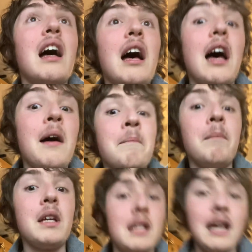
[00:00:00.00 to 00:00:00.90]
Um,
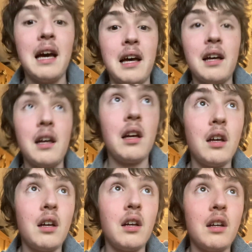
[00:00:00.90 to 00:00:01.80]
but yeah,
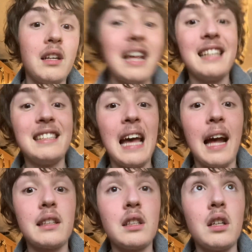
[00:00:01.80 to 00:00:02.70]
there's
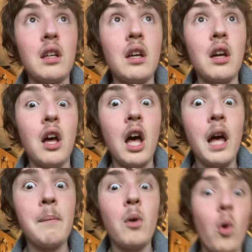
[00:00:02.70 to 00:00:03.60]
that.
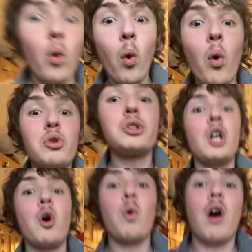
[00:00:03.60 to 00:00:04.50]
Um, also,